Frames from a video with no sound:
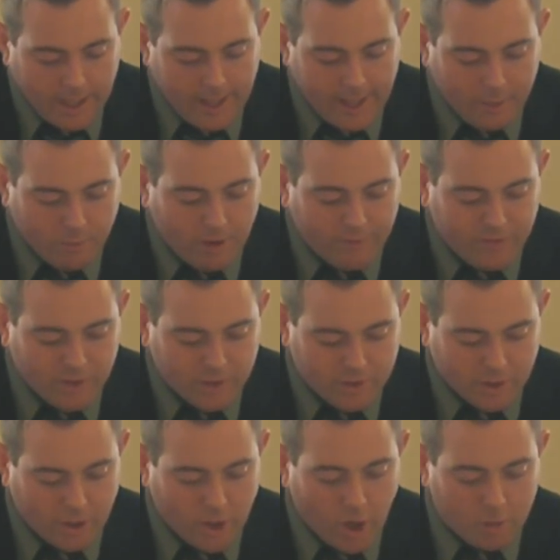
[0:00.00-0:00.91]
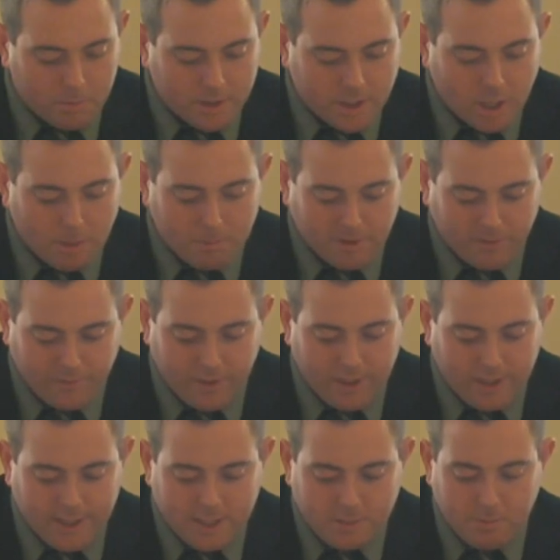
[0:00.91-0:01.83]
And refuse and garbage dumping
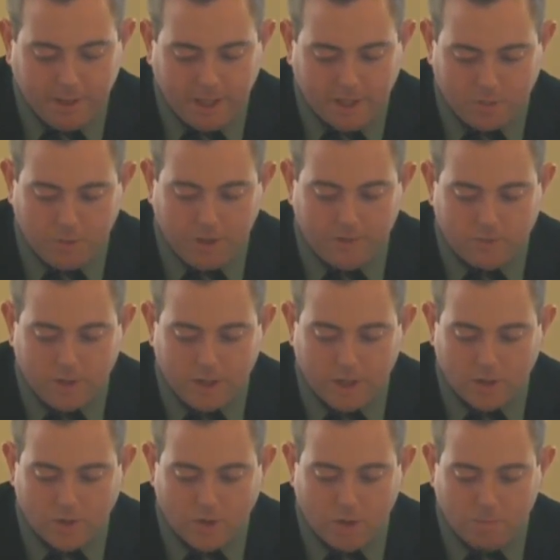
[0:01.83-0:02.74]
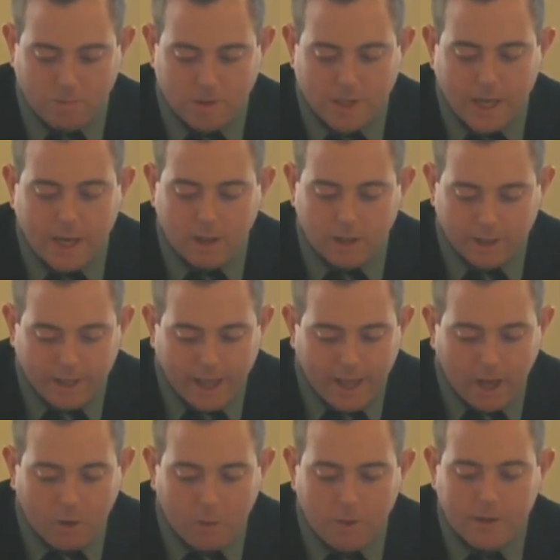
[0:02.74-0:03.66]
fees, because we have single stream recycling
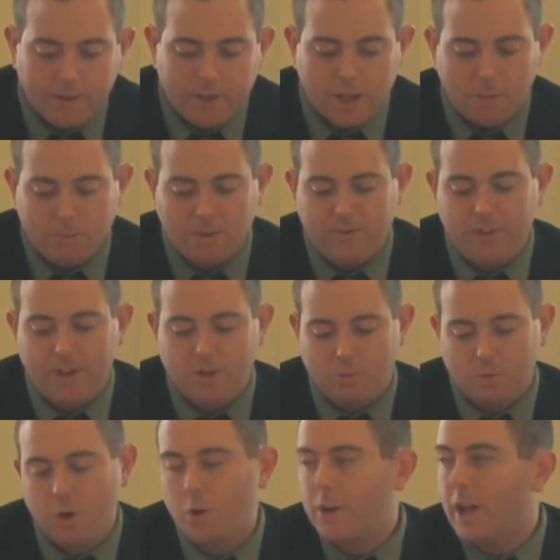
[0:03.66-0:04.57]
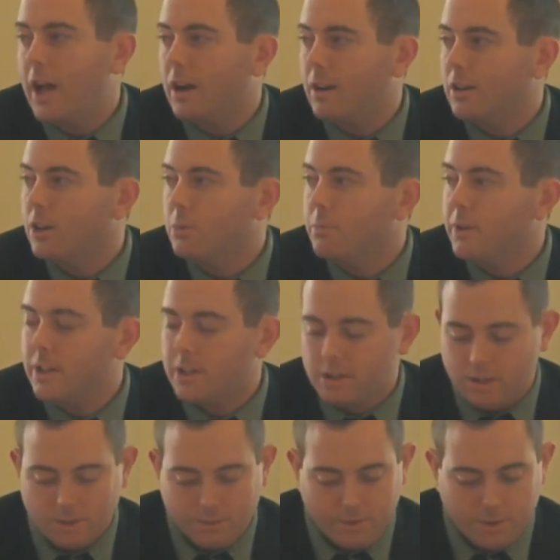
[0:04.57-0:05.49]
now, the dumping fees will go down a little bit,
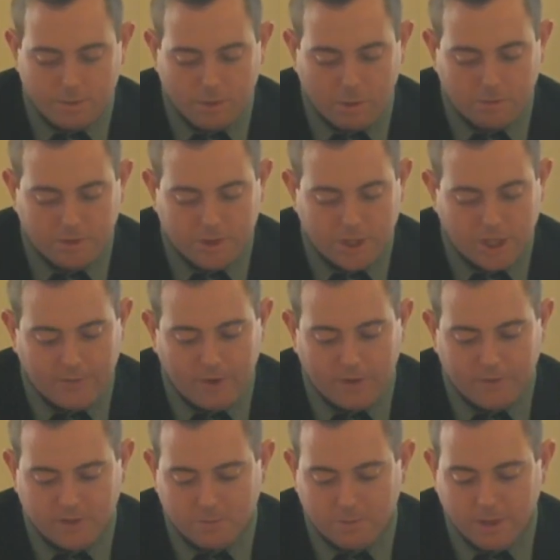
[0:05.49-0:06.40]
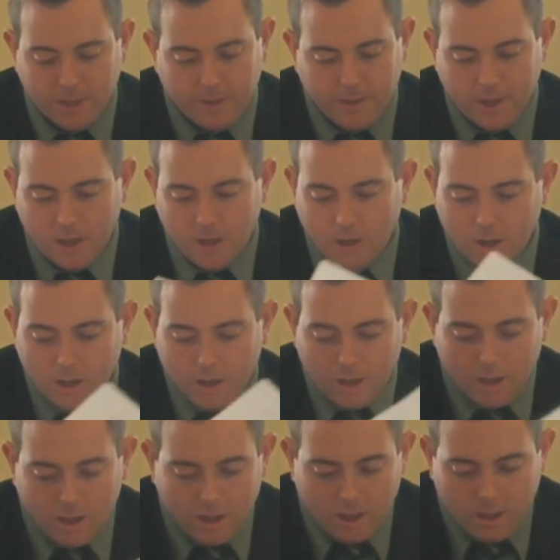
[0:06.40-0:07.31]
so we were able to shave off some money there.
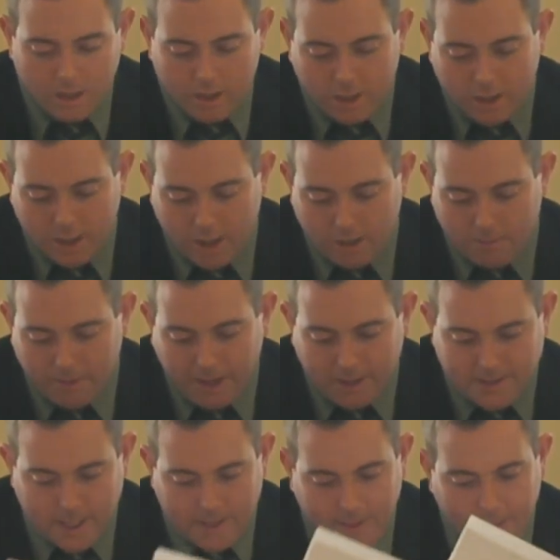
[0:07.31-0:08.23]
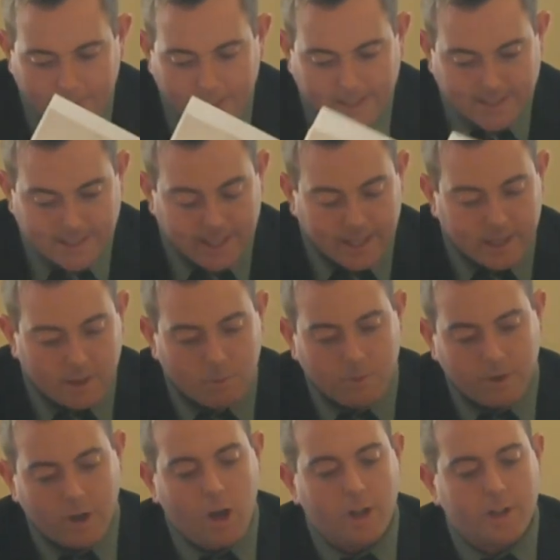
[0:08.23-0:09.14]
Outside of that, that's
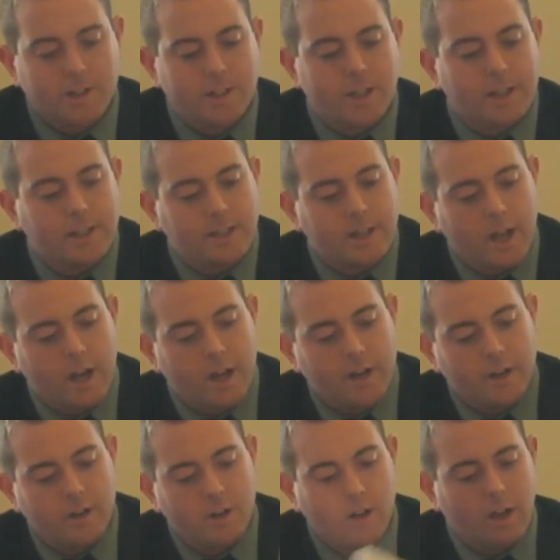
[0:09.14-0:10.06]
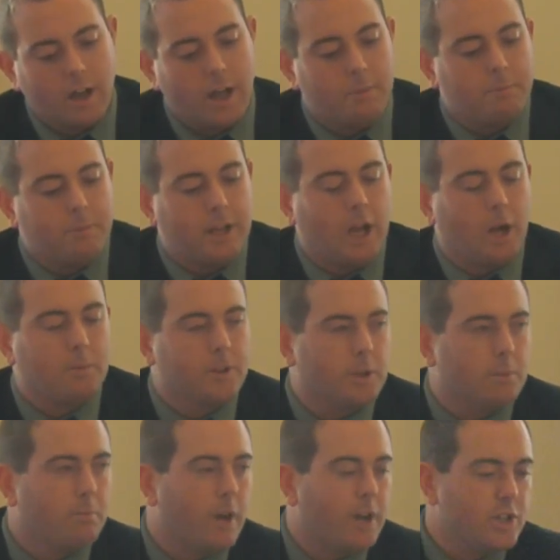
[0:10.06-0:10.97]
it. When all is said and done, and being
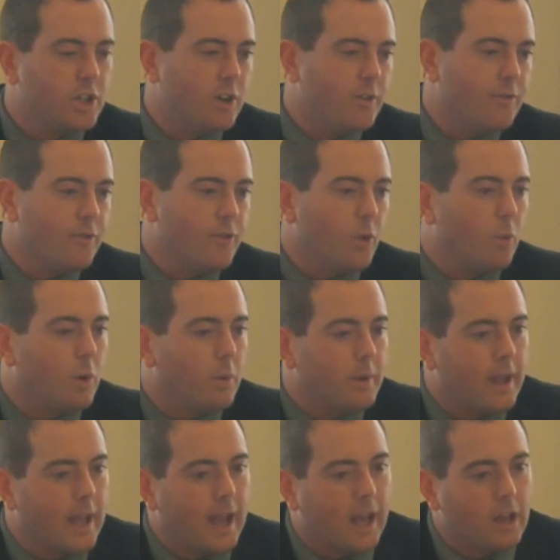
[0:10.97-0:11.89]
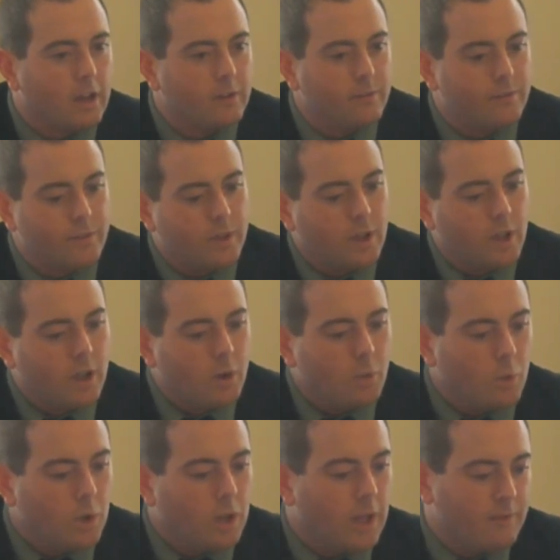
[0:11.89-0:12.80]
able to budget for what we have,
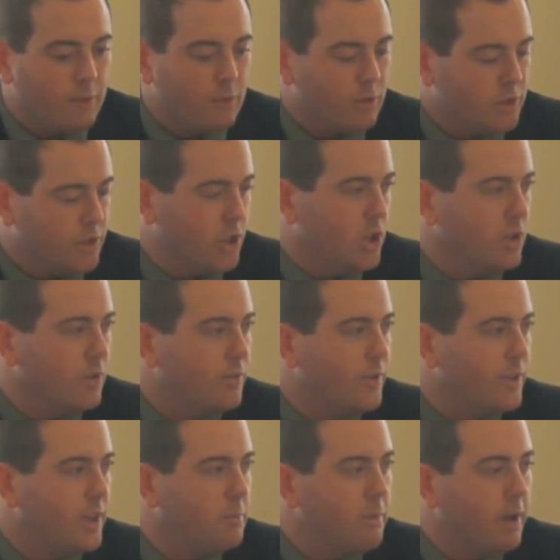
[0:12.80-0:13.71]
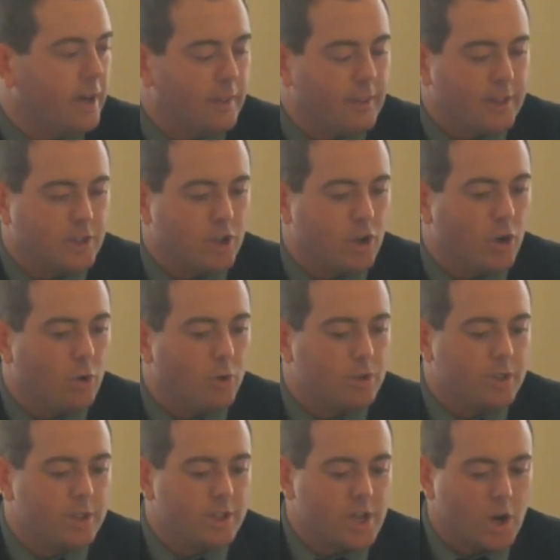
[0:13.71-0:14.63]
we'll have in reserve, the money that's
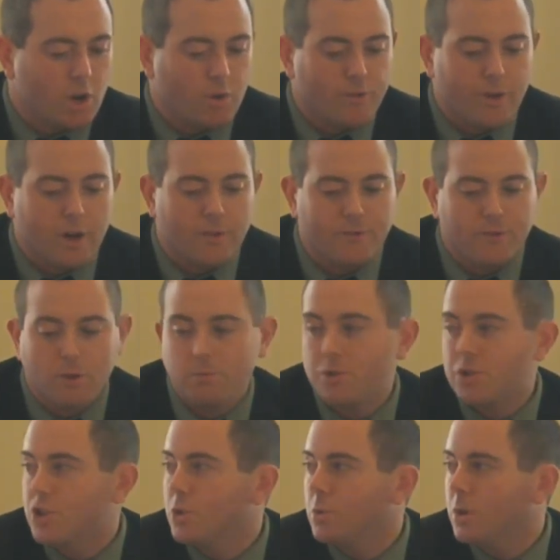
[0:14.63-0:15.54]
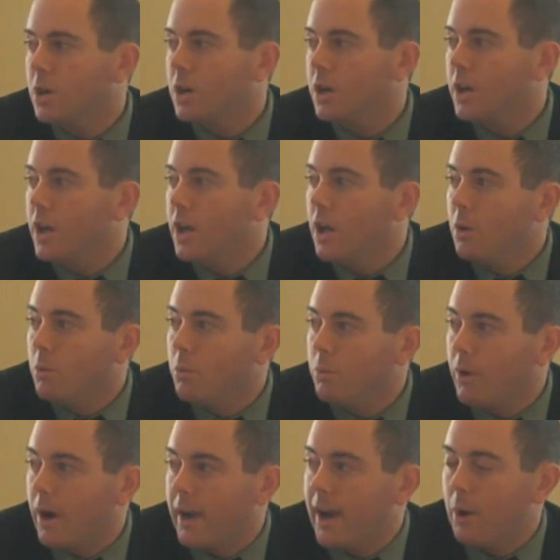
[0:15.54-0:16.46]
owed to the general fund from sewer,
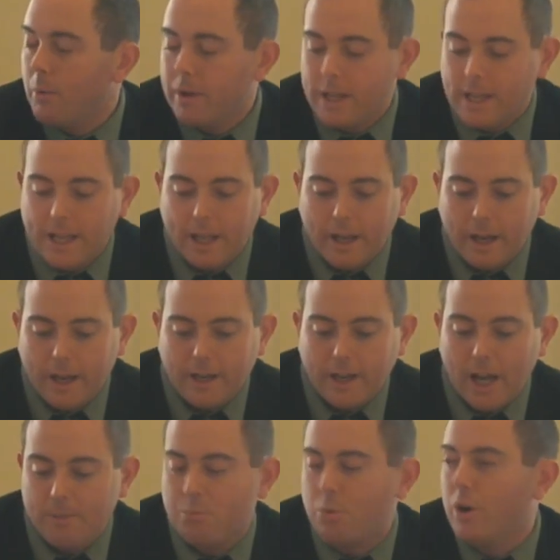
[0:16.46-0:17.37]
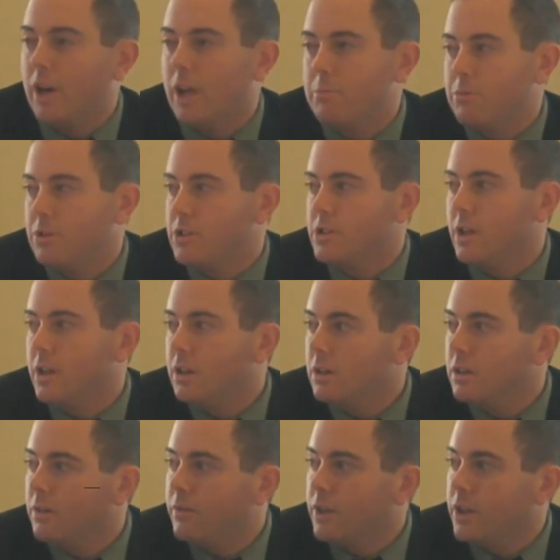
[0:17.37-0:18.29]
right now we can get it at 9.8%
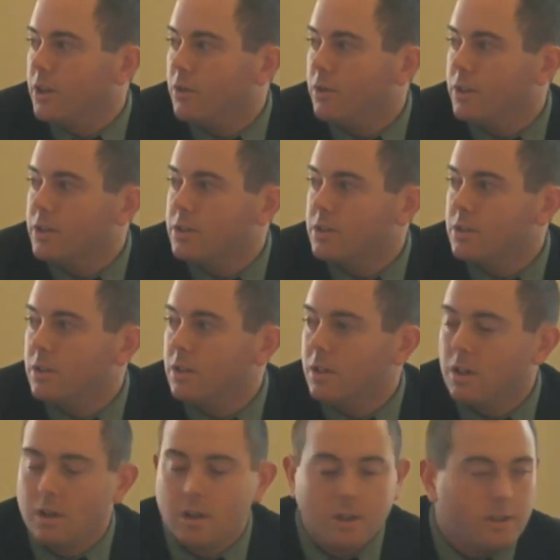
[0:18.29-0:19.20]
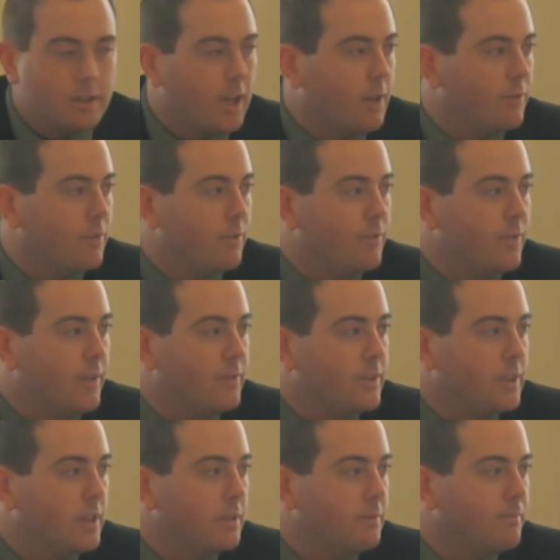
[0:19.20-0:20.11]
increase, down from 15.
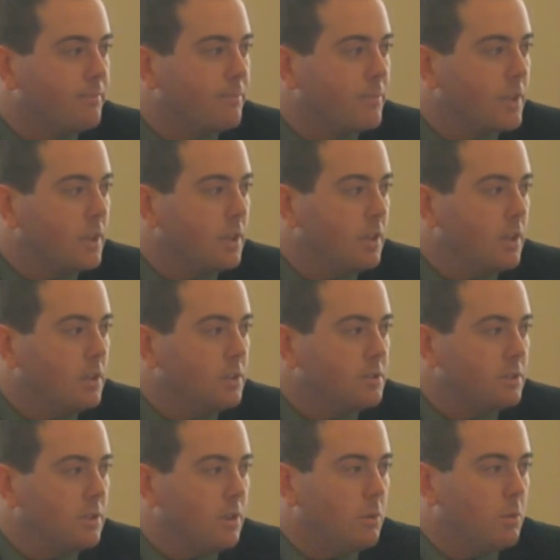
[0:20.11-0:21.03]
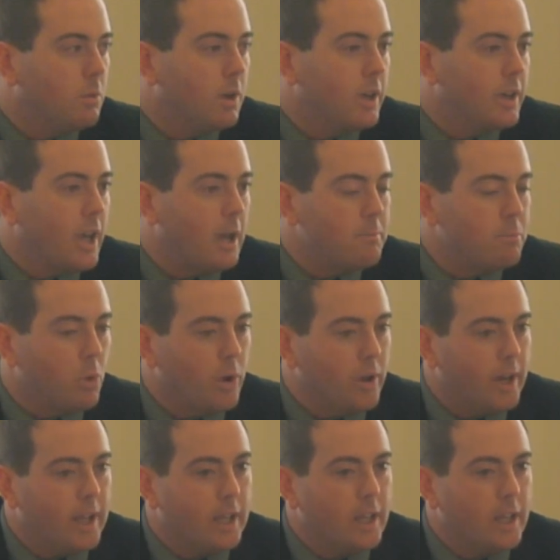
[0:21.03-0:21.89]
So we're at 9.8.